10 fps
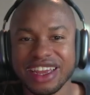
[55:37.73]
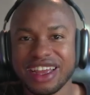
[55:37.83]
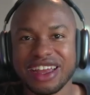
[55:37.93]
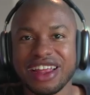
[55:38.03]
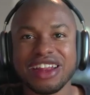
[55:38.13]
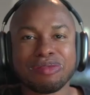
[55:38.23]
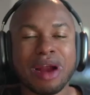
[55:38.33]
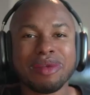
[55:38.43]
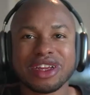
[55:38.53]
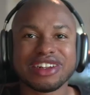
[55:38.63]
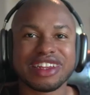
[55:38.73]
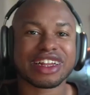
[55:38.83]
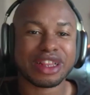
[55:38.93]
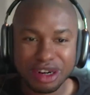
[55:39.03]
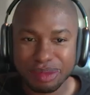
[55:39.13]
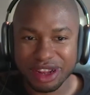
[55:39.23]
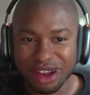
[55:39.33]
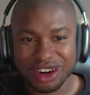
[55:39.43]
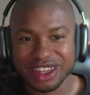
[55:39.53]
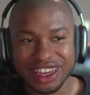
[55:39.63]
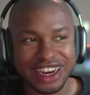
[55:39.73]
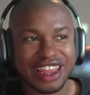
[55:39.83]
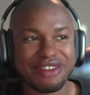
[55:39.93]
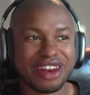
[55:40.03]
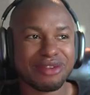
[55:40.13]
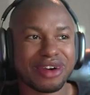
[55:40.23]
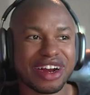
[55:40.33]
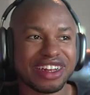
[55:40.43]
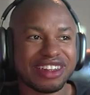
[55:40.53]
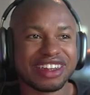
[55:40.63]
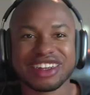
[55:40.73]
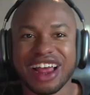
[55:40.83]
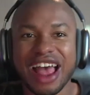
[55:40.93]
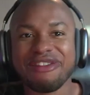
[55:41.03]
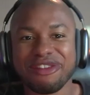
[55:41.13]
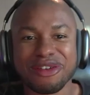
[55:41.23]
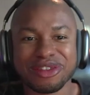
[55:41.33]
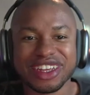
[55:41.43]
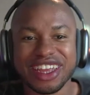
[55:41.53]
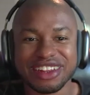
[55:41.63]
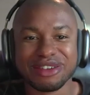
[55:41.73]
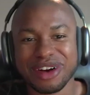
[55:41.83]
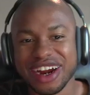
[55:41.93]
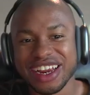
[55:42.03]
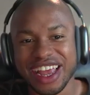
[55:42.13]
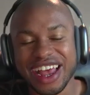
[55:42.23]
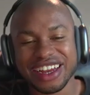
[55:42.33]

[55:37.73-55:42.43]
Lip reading: It's probably gonna take a little bit longer than even where it took iPhone to get to where it got.